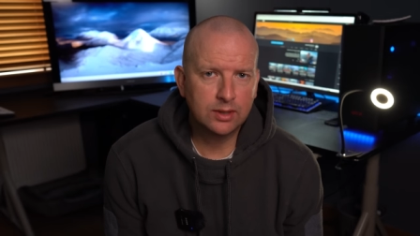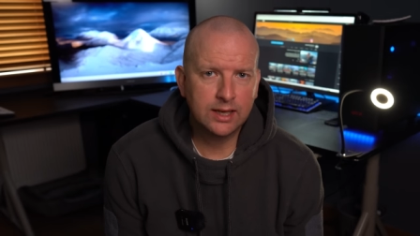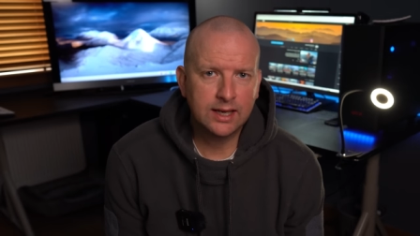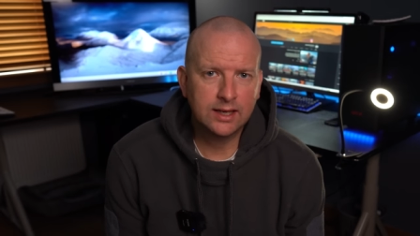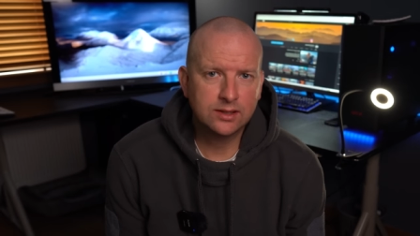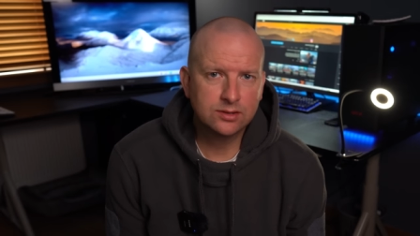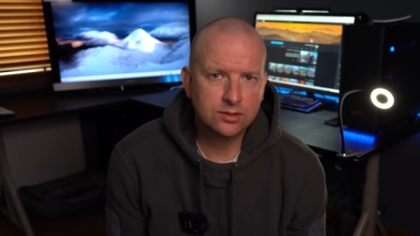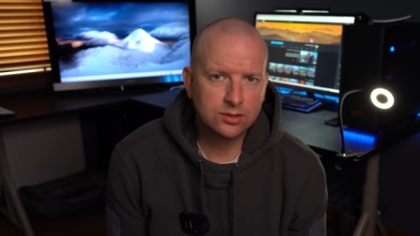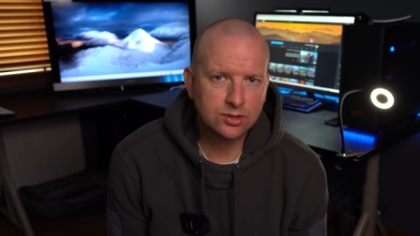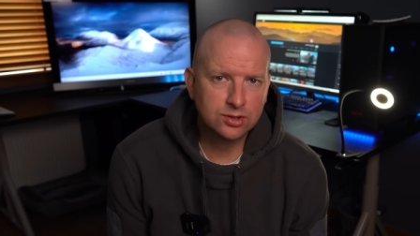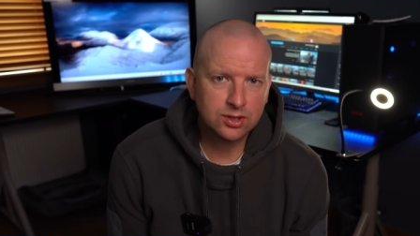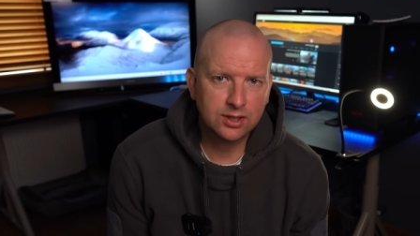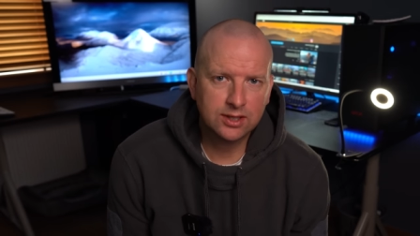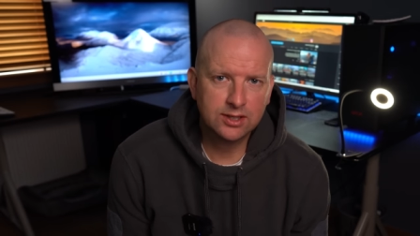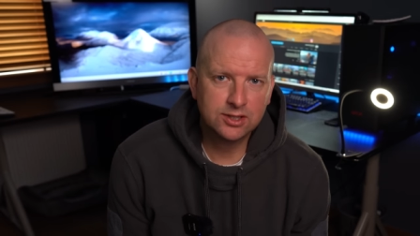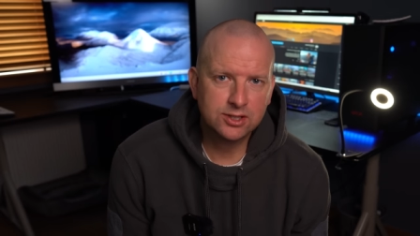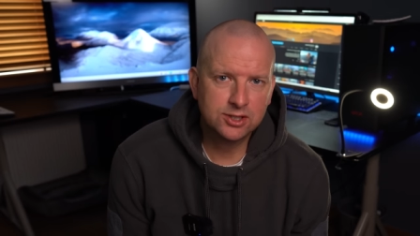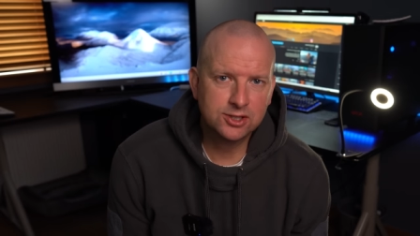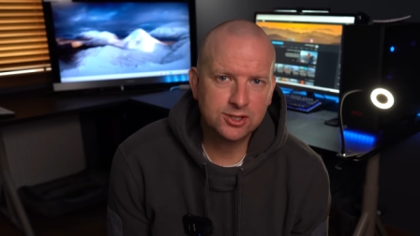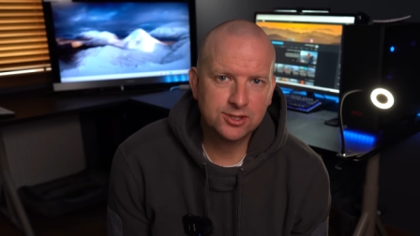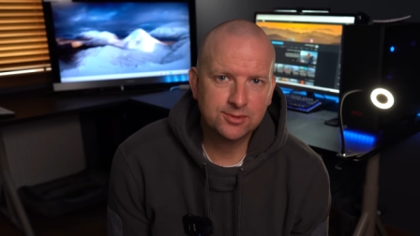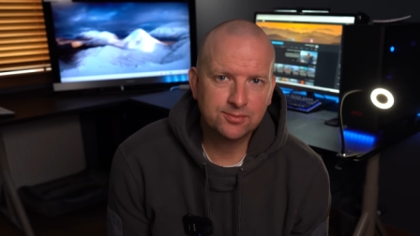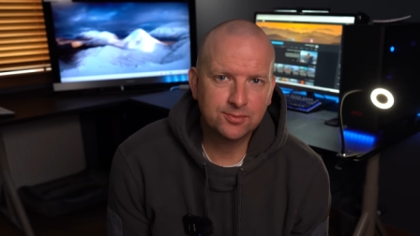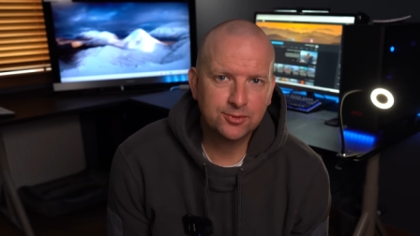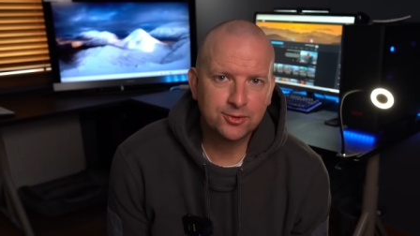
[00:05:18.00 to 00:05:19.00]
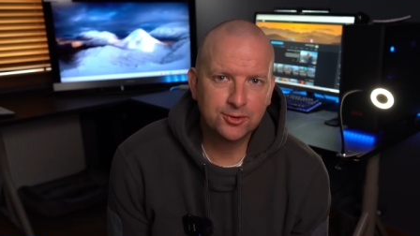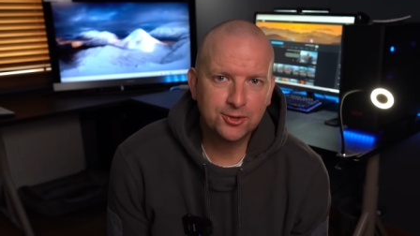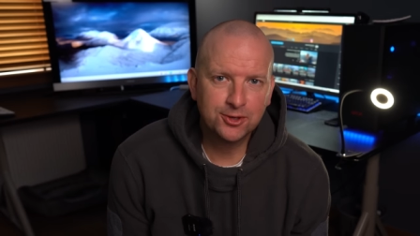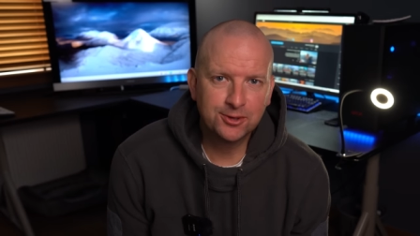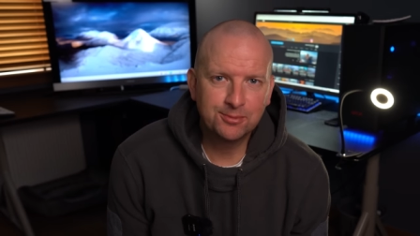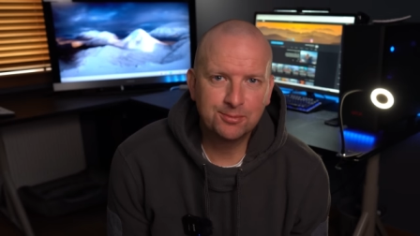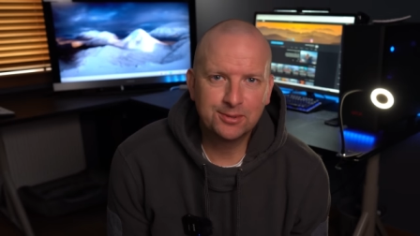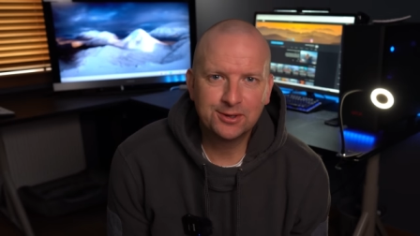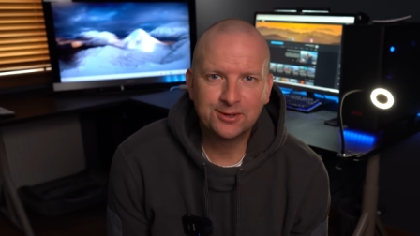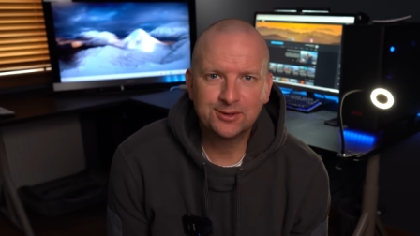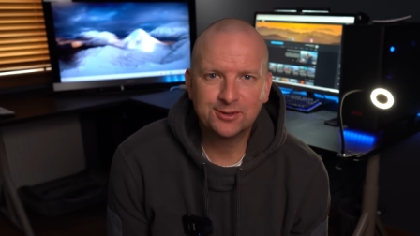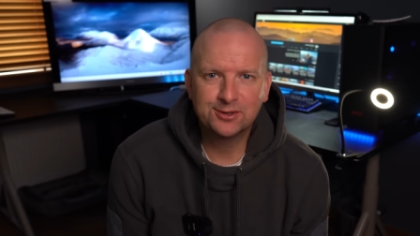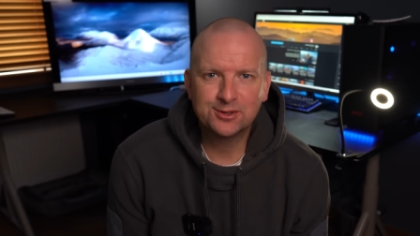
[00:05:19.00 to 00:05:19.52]
exercises I'm doing
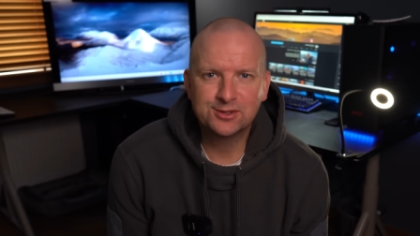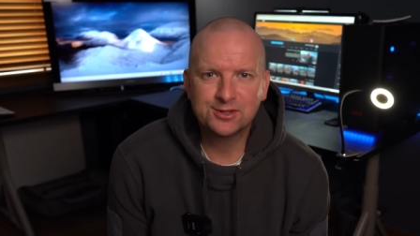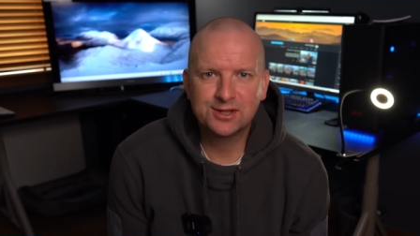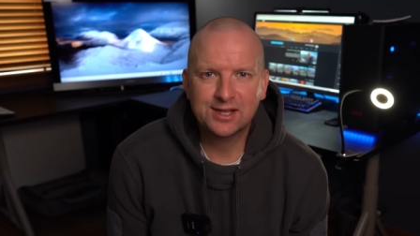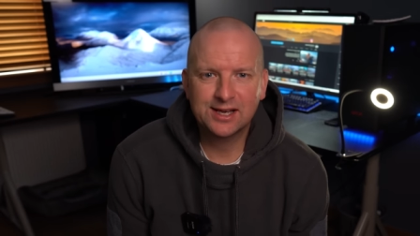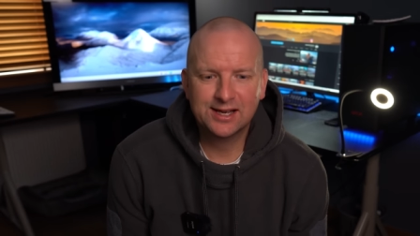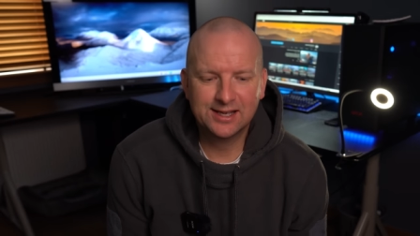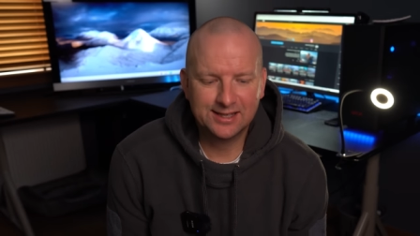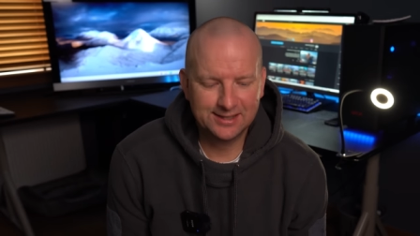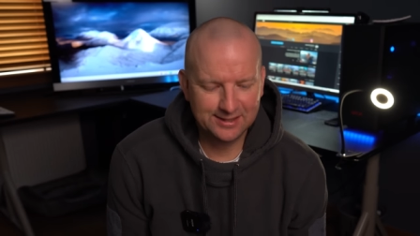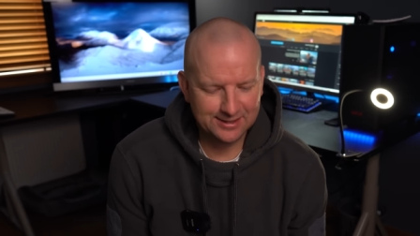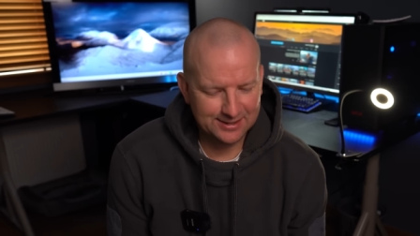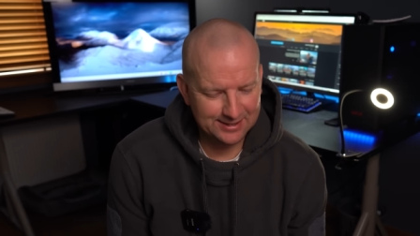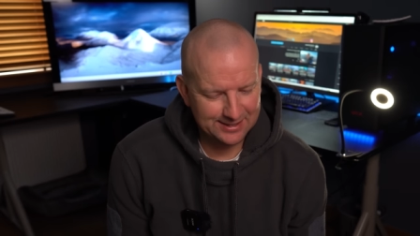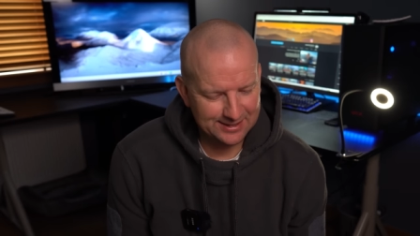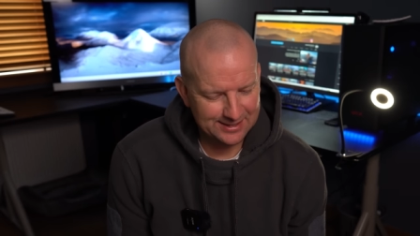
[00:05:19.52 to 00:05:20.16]
because that